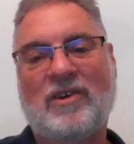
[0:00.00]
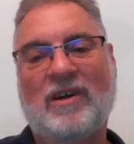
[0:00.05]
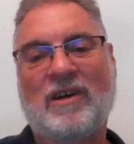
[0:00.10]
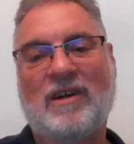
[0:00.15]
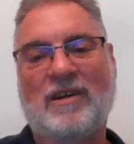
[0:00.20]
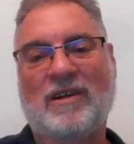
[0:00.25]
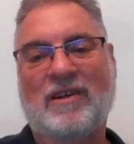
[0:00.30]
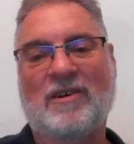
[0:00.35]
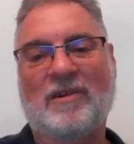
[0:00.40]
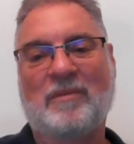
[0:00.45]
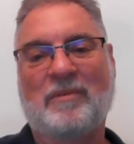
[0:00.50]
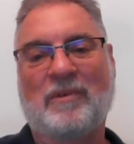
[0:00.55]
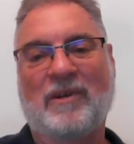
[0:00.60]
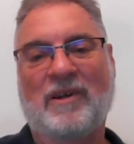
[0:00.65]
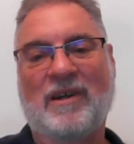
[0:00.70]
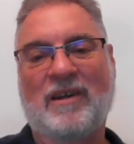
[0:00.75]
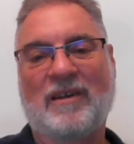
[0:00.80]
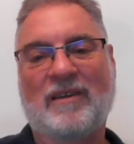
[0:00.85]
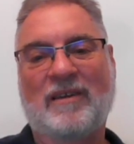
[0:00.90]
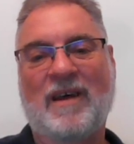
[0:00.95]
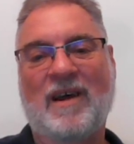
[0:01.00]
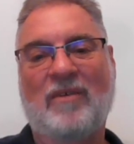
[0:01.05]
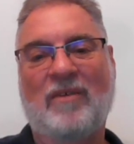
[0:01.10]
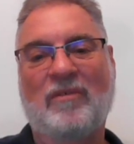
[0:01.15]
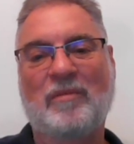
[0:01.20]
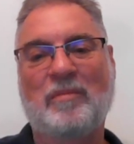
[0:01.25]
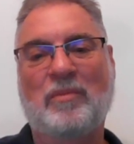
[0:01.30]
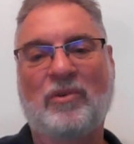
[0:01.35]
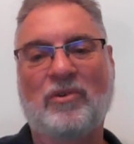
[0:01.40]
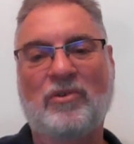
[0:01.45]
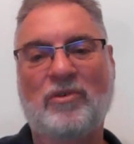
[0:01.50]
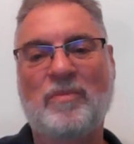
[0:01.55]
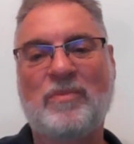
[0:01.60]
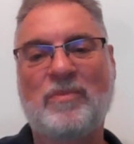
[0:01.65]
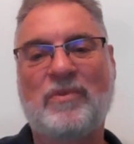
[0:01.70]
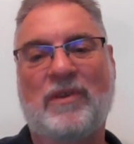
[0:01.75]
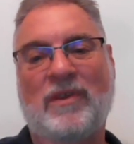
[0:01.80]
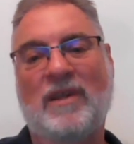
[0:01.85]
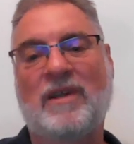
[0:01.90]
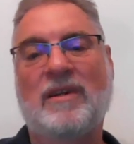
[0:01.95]
giant air plant. That one
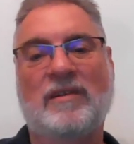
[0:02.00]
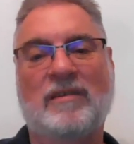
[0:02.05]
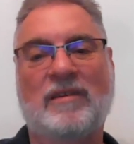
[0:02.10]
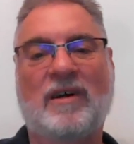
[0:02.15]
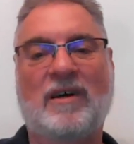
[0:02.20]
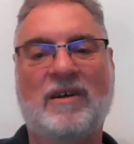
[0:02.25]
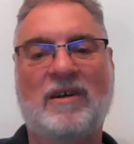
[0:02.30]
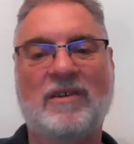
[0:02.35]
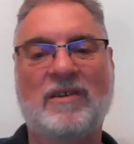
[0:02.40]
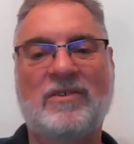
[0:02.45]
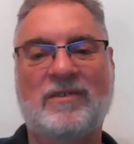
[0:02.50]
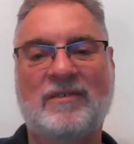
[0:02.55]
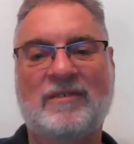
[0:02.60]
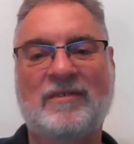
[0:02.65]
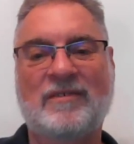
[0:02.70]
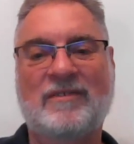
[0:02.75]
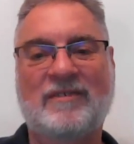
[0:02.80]
blooms and then it dies.